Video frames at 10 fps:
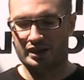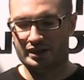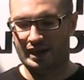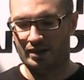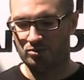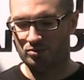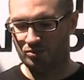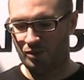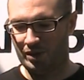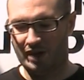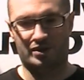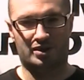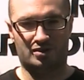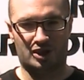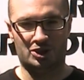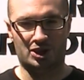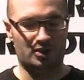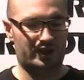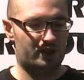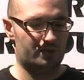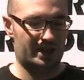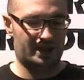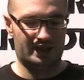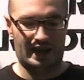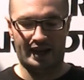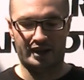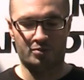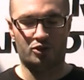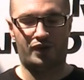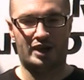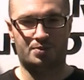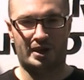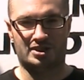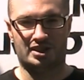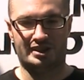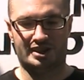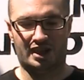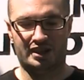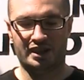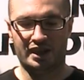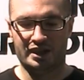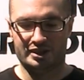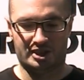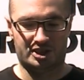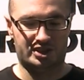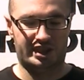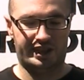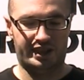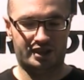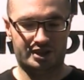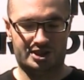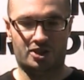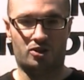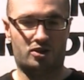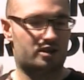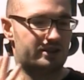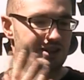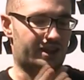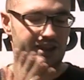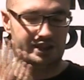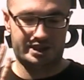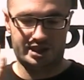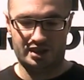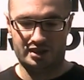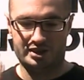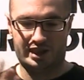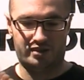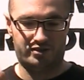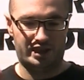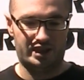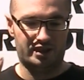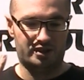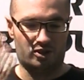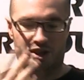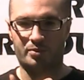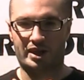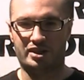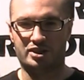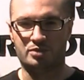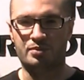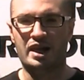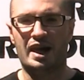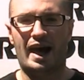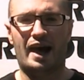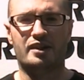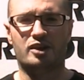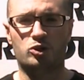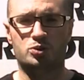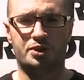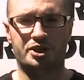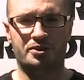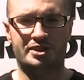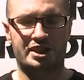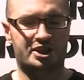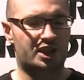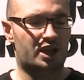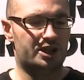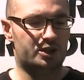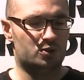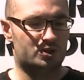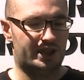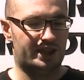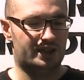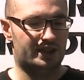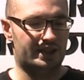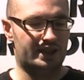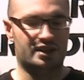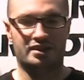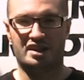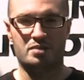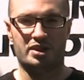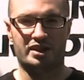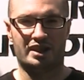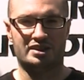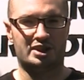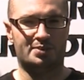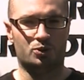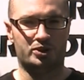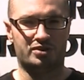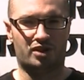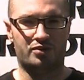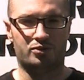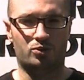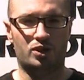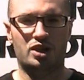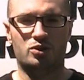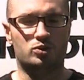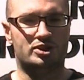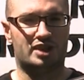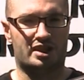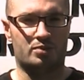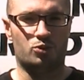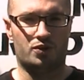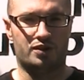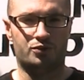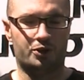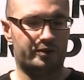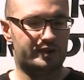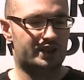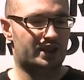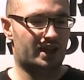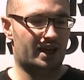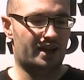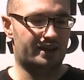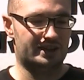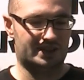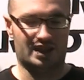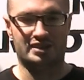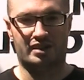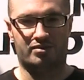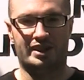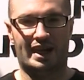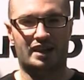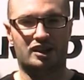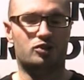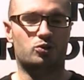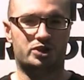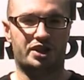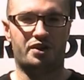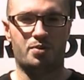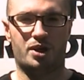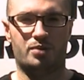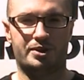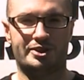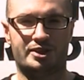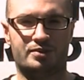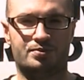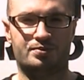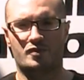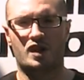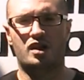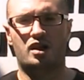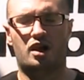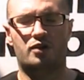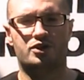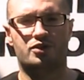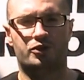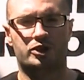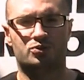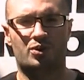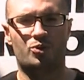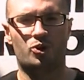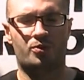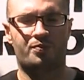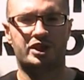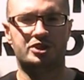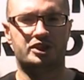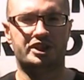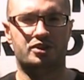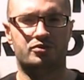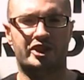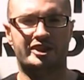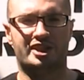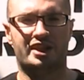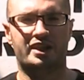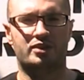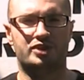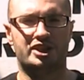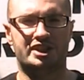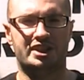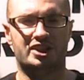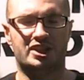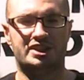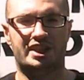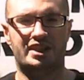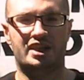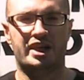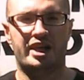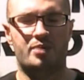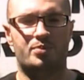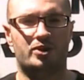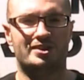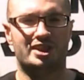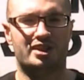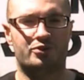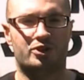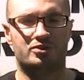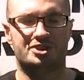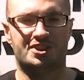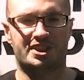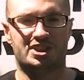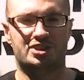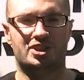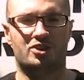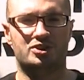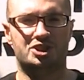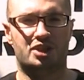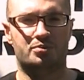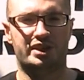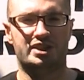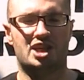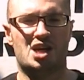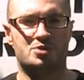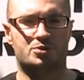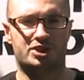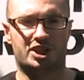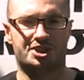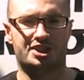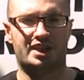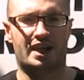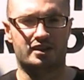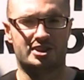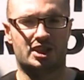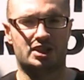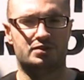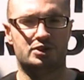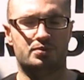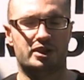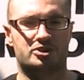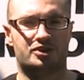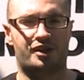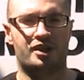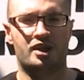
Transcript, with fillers: Now, when we have a closer look in a minute at a number of aspects of this gun, such as the stock, sights, safety cocking mechanism and ultimate usage, you'll see that the labelling as a sporting rifle was nothing more than a ruse. Uh, this gun definitely had an ulterior purpose. After the First World War, the Treaty of Versailles of 1919 imposed significant restrictions on Germany's arms production and the size of its military,